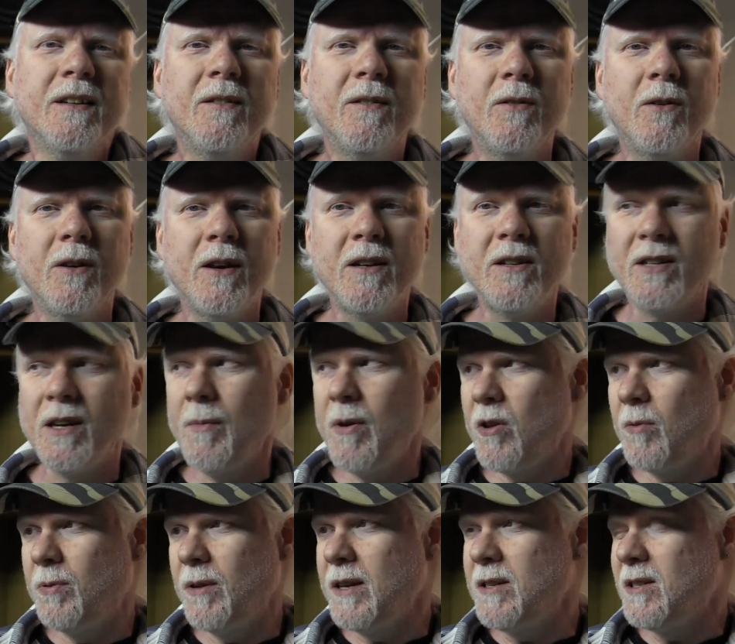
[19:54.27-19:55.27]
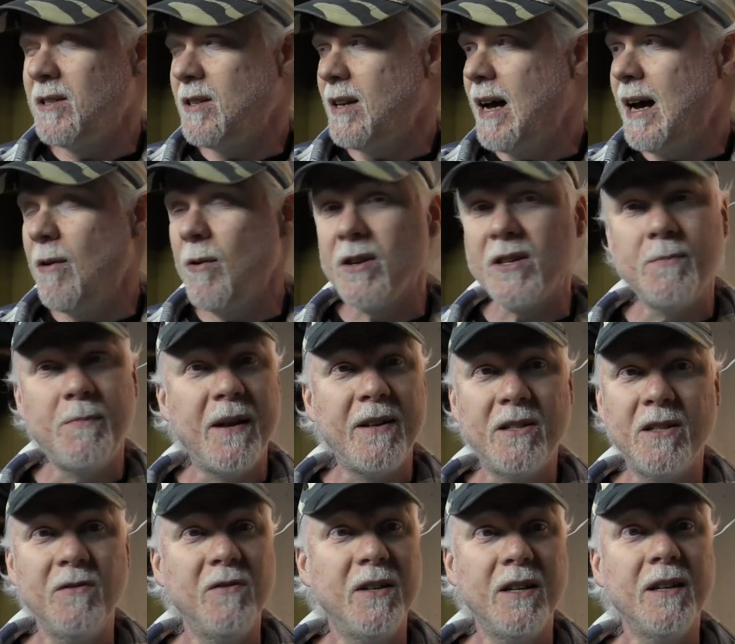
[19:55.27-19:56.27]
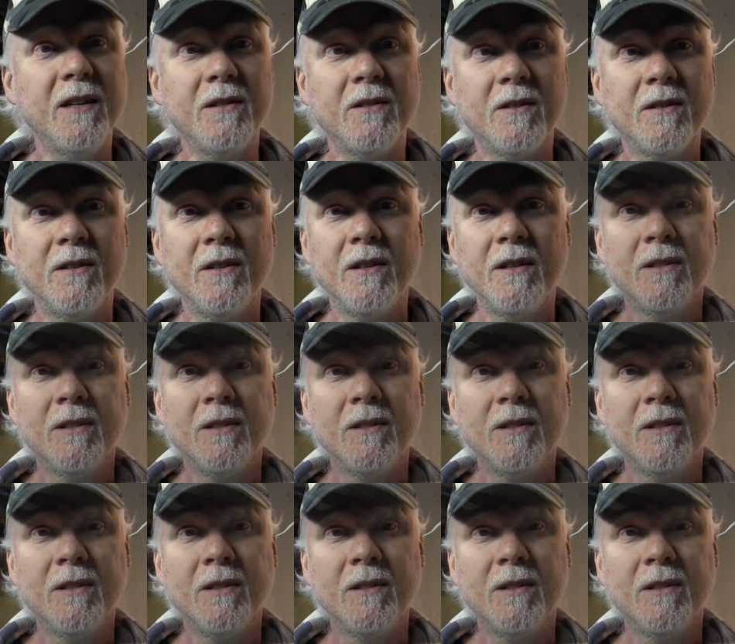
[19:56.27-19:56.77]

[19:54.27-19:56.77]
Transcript: or in some other places how expensive it is.